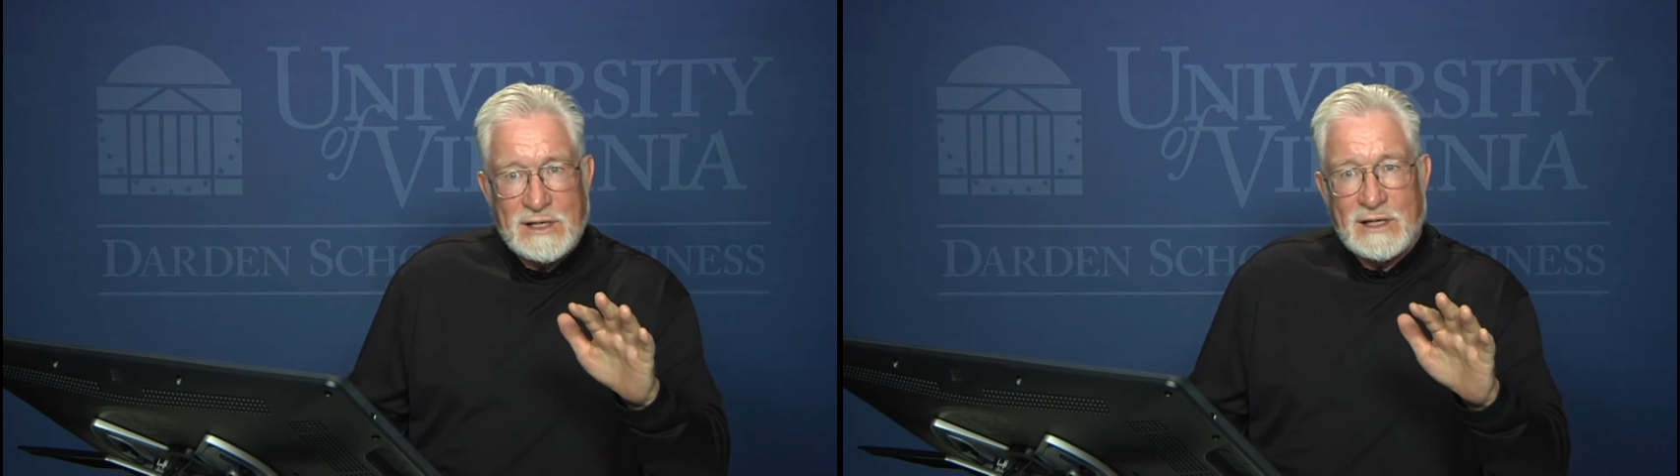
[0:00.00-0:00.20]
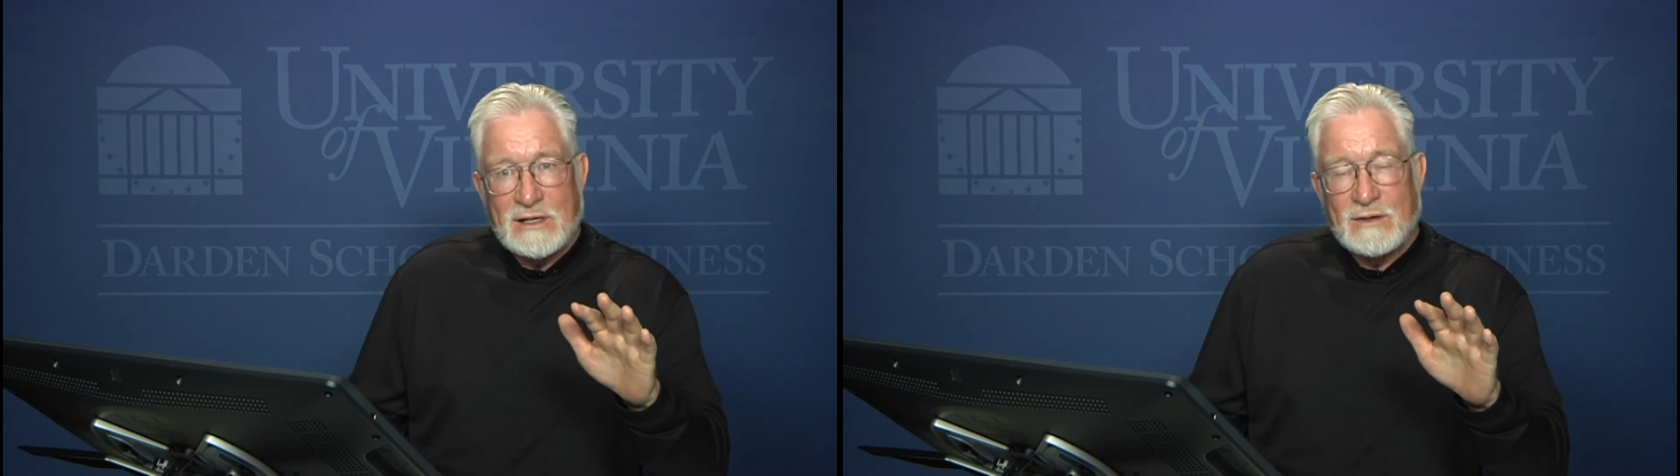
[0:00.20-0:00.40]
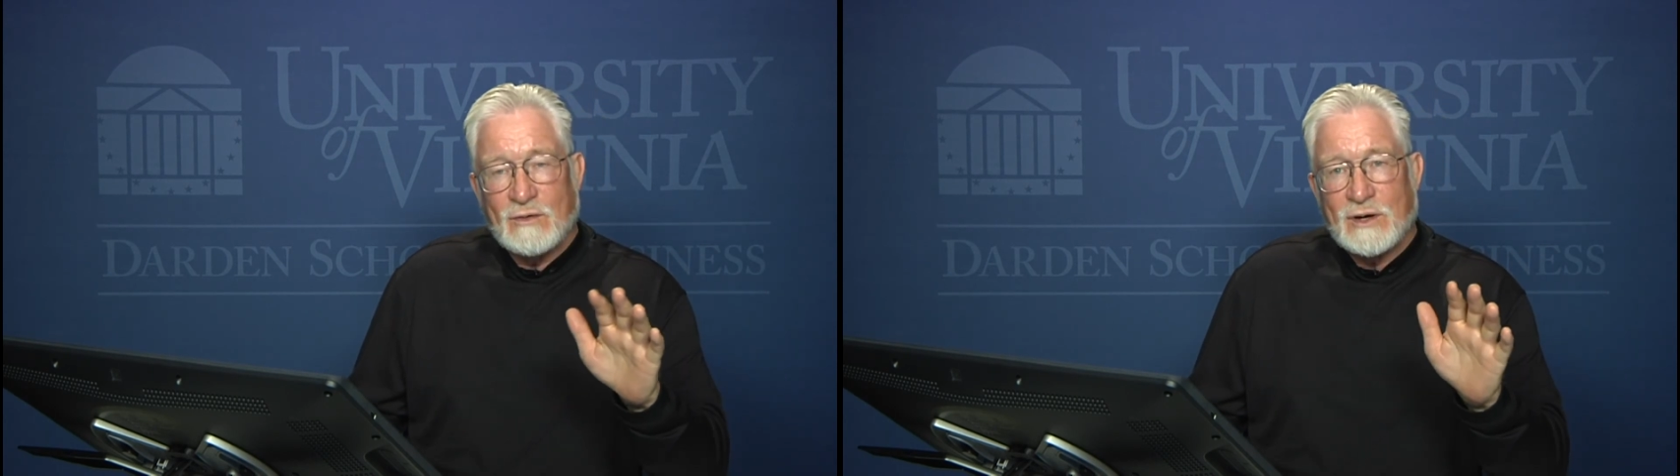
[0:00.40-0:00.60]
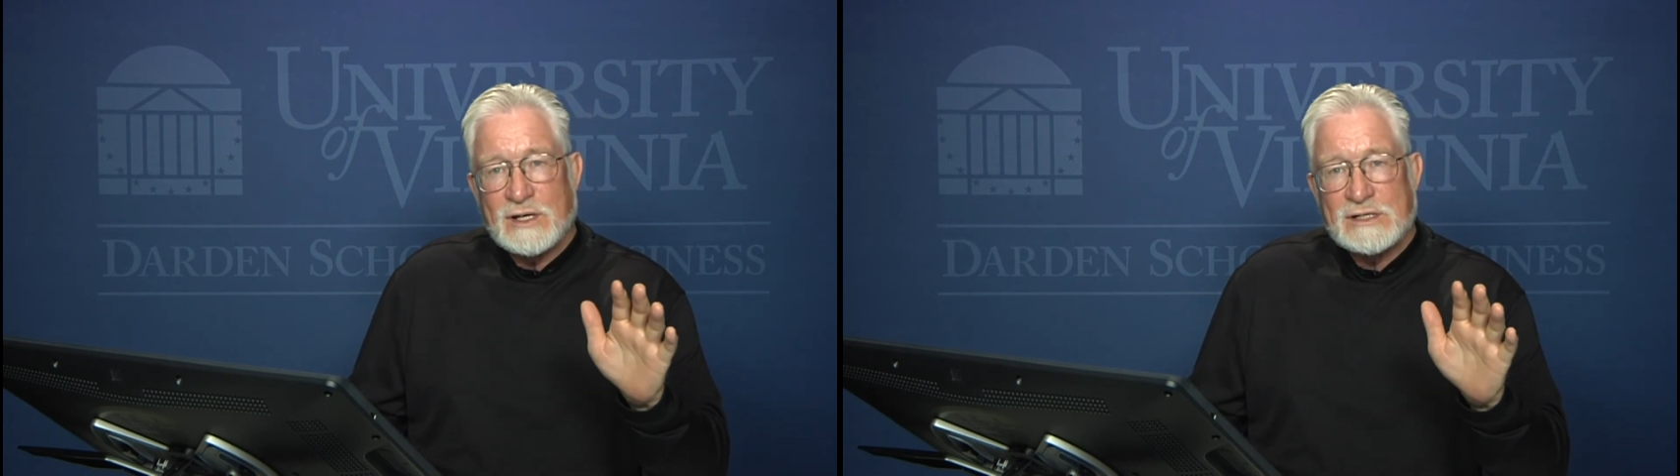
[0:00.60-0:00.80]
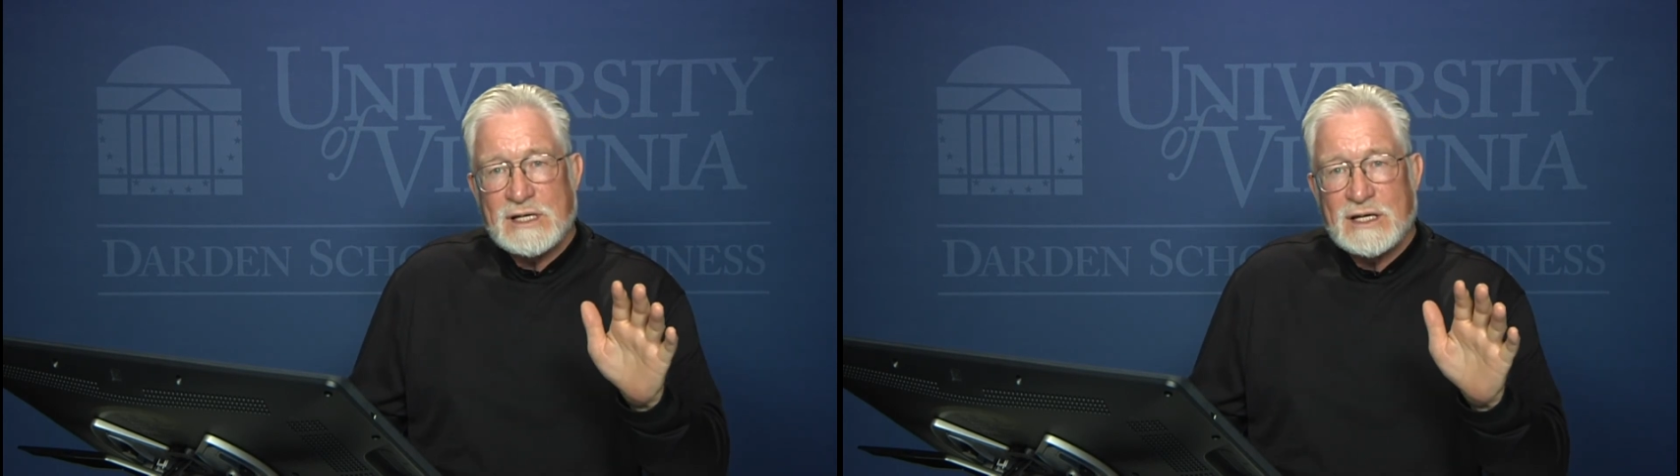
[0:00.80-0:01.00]
in
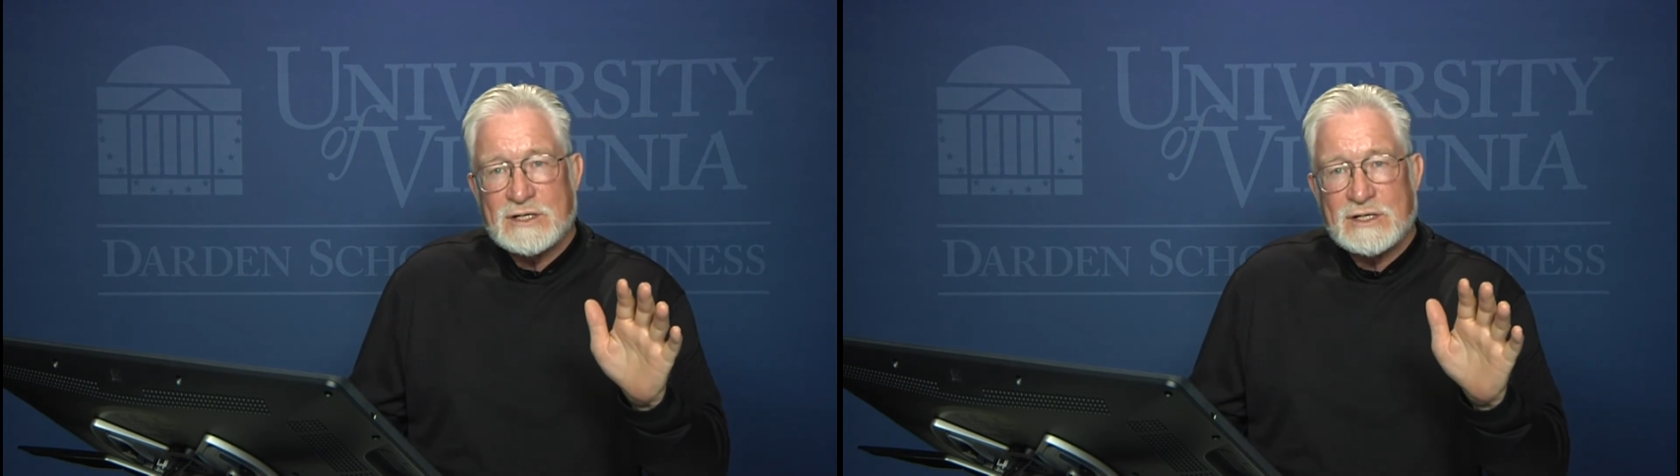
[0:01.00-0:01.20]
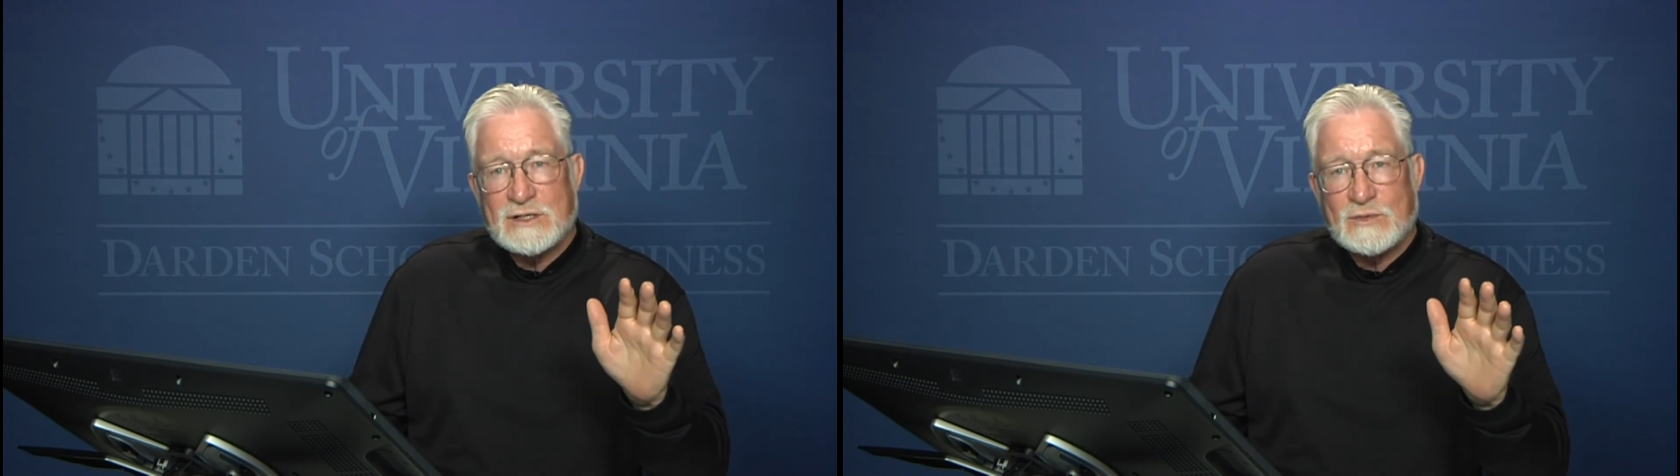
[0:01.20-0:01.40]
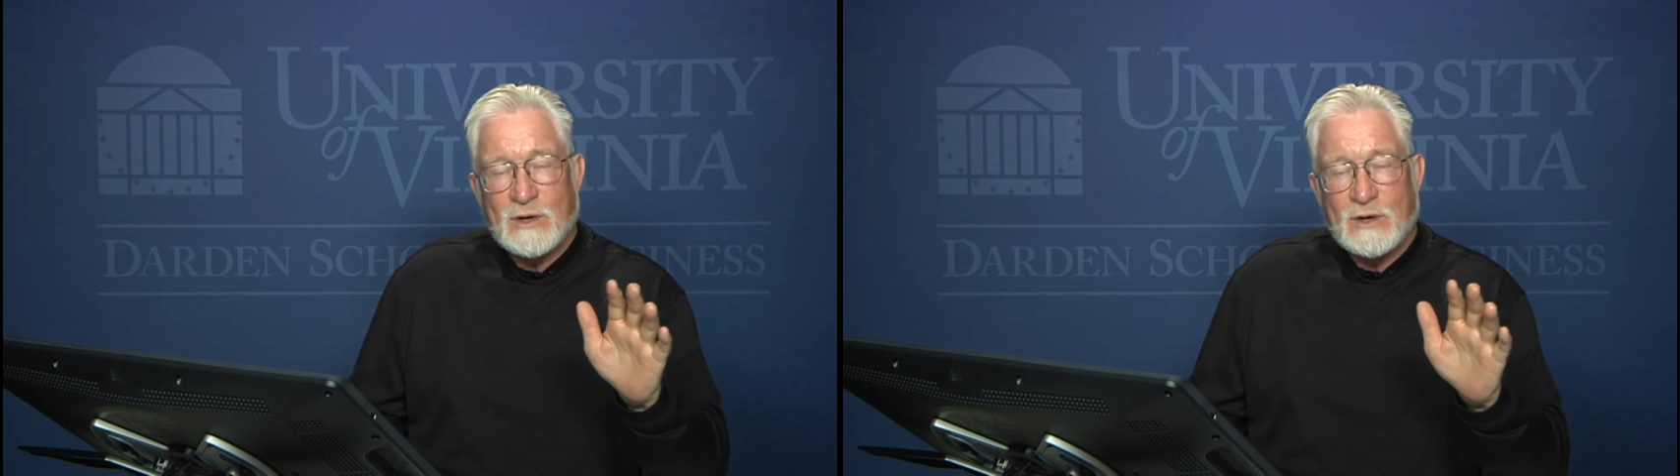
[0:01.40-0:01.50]
organizations